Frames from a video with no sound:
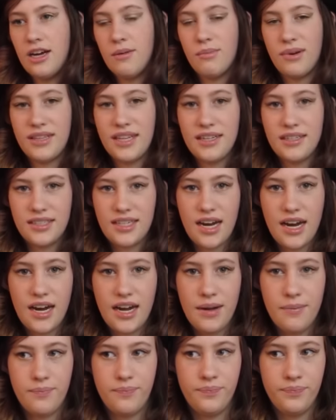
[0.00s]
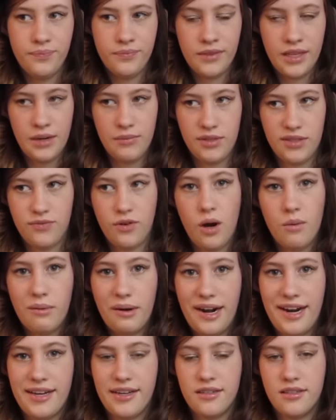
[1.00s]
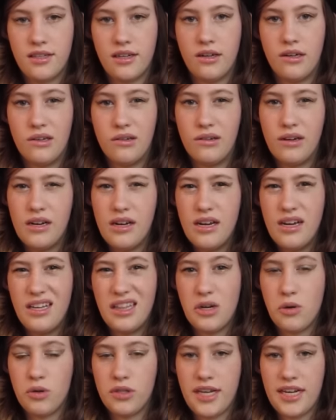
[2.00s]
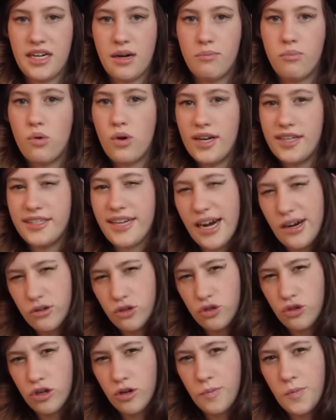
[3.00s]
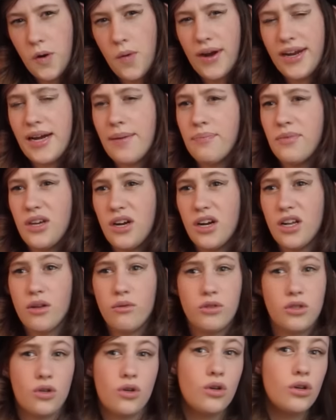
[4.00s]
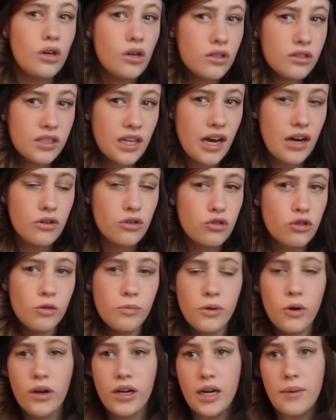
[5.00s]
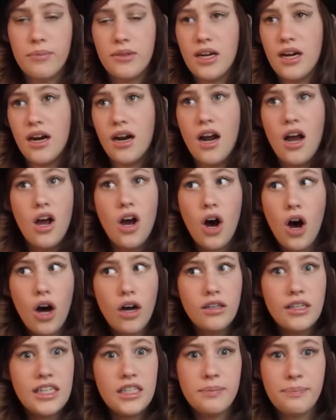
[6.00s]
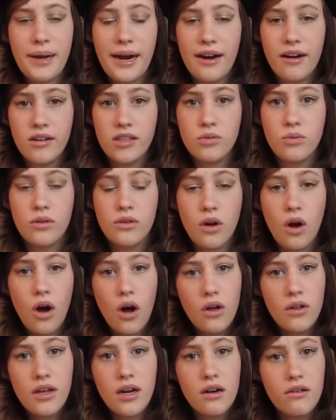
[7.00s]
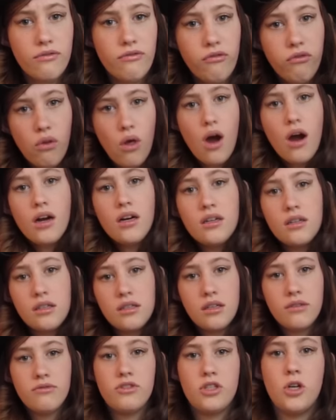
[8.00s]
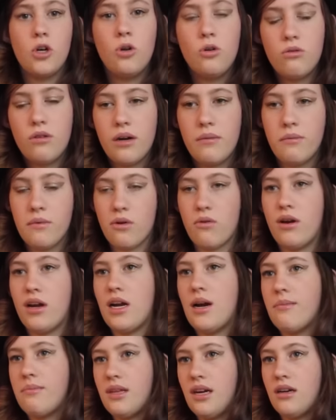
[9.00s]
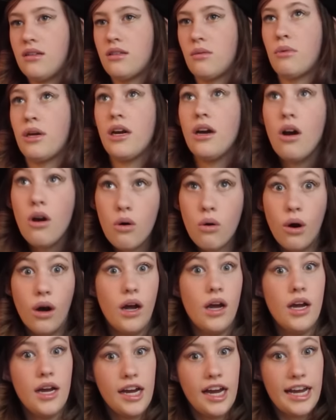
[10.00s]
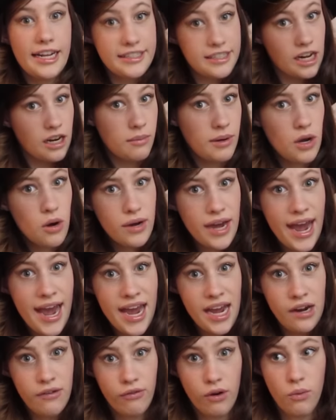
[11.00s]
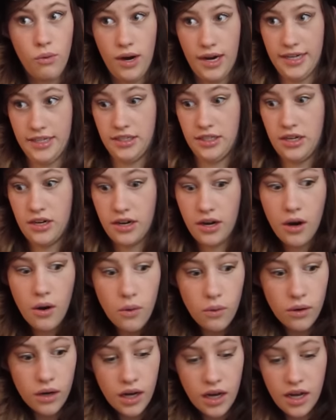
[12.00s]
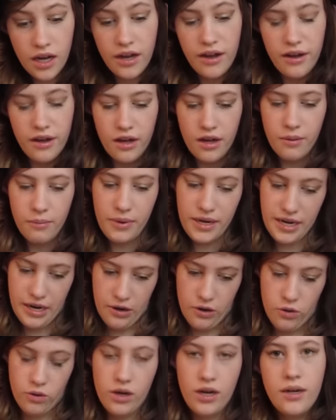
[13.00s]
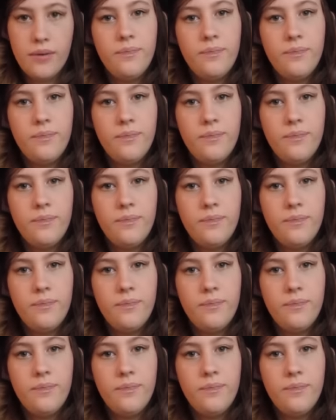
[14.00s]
But this time it was fall break, so there was like a Boy Scout troop going up there, there was a Girl Scout troop going up there, all these parents with all their flocks of children were going up there, so I'm like, oh, it's gonna be okay for once, you know? But no.